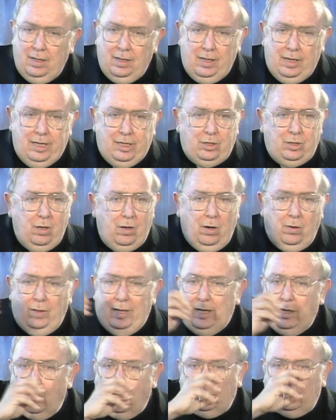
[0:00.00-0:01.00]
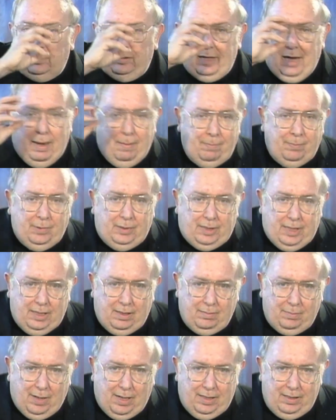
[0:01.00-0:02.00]
is not only not
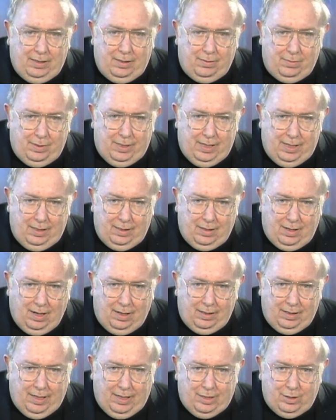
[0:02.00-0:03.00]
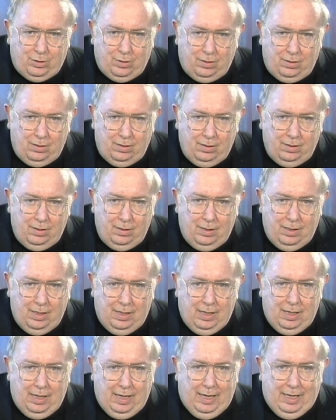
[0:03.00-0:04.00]
tempted by their reincarnation,
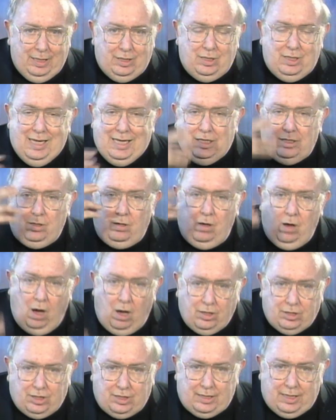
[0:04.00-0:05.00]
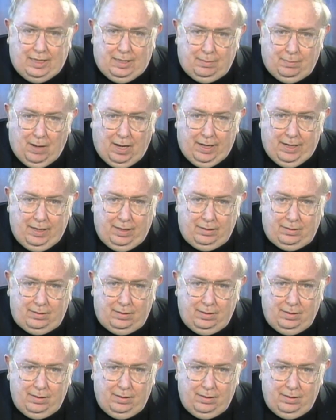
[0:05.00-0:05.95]
it's disgusted by it.